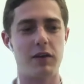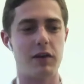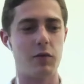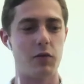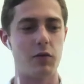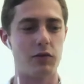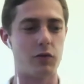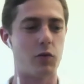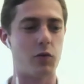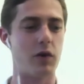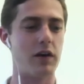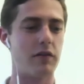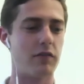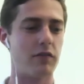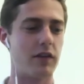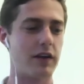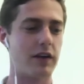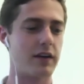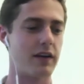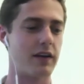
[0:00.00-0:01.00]
Mickey was a
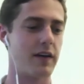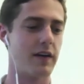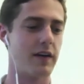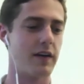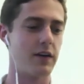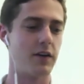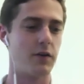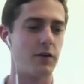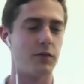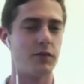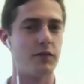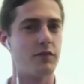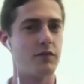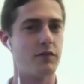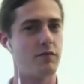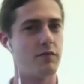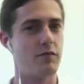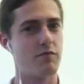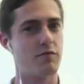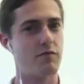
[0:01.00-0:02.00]
way of like,
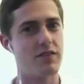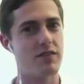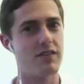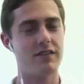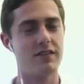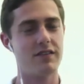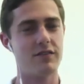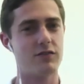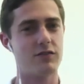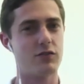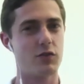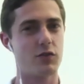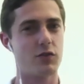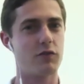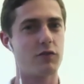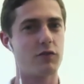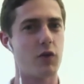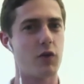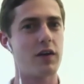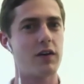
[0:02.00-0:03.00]
sort
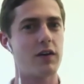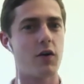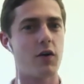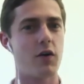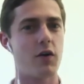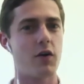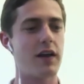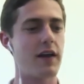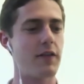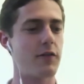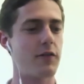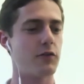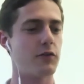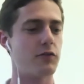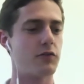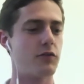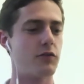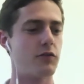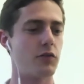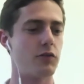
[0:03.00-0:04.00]
of going at
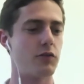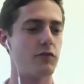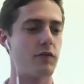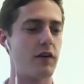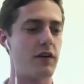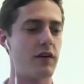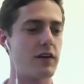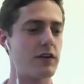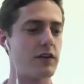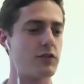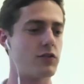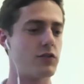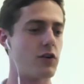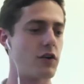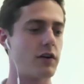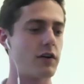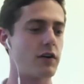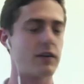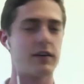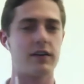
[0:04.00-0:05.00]
those very
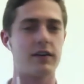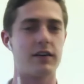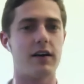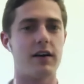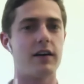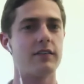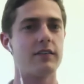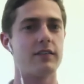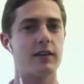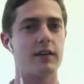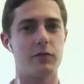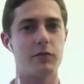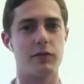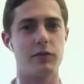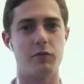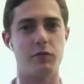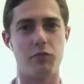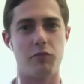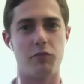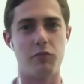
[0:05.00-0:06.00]
dark
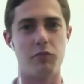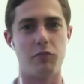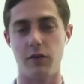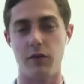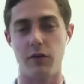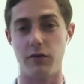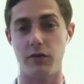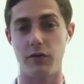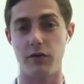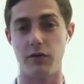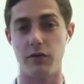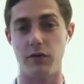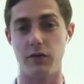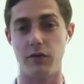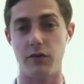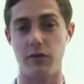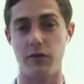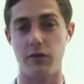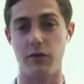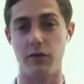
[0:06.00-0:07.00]
concepts and bringing those
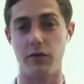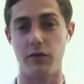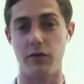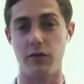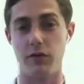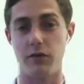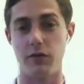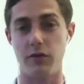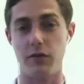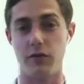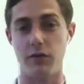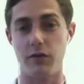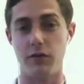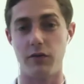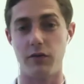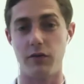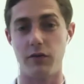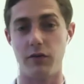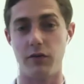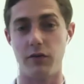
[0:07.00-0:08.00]
into,
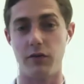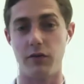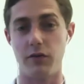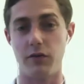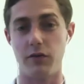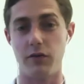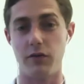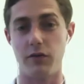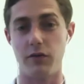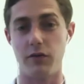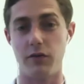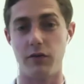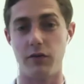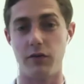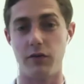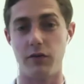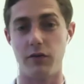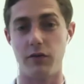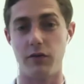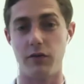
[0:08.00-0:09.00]
letting the characters
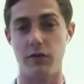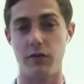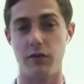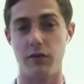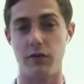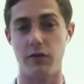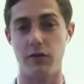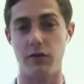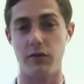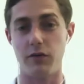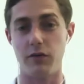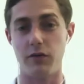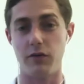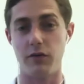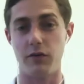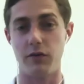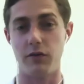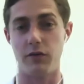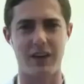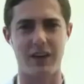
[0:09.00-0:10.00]
sort of grapple with these, almost
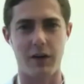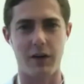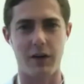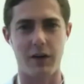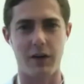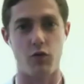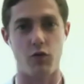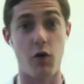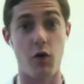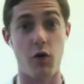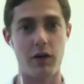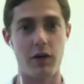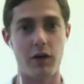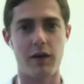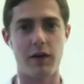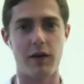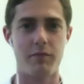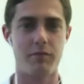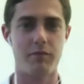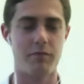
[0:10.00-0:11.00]
like a
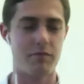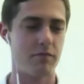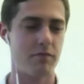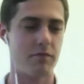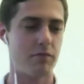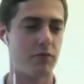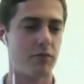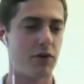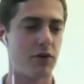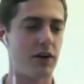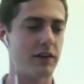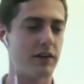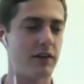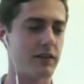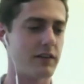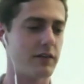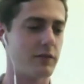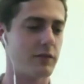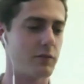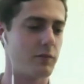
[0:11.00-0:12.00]
growing up
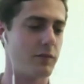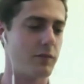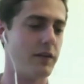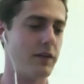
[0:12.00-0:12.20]
process.